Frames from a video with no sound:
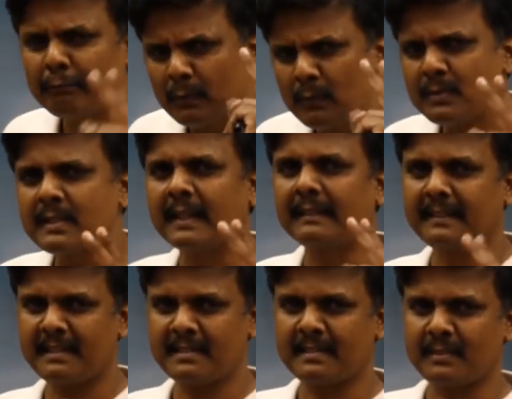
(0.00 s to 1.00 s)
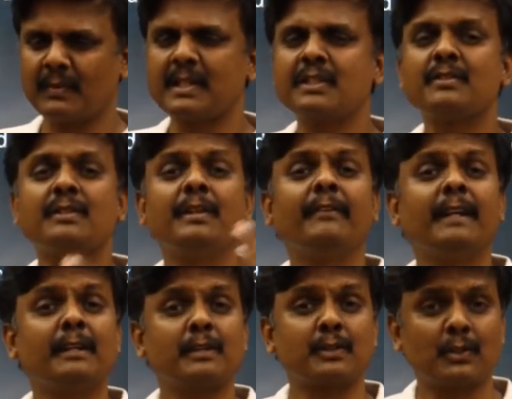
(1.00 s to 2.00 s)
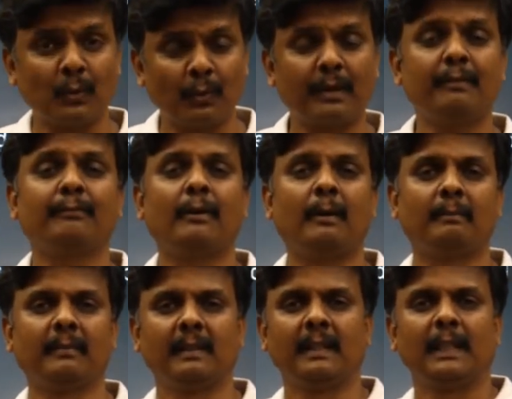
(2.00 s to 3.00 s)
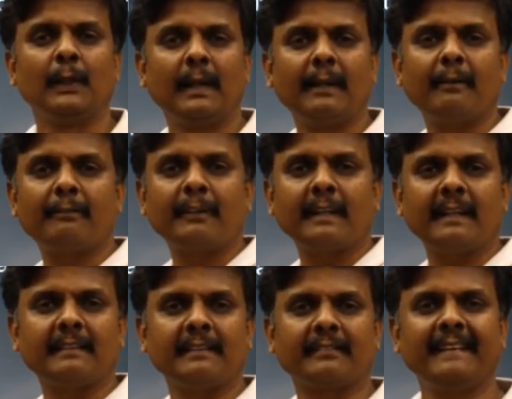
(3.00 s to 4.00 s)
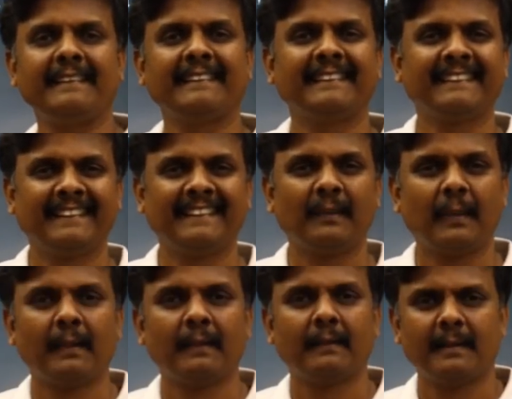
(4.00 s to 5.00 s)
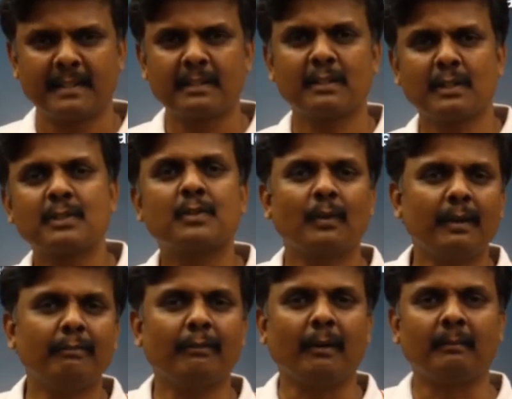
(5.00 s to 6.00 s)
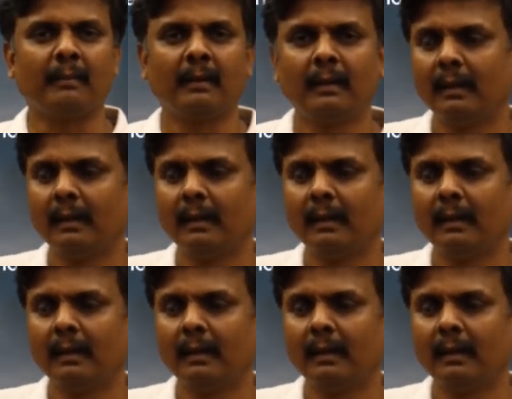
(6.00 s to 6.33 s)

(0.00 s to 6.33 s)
two sentences, which is even in a story form. You will never forget this, right? It's in a story form.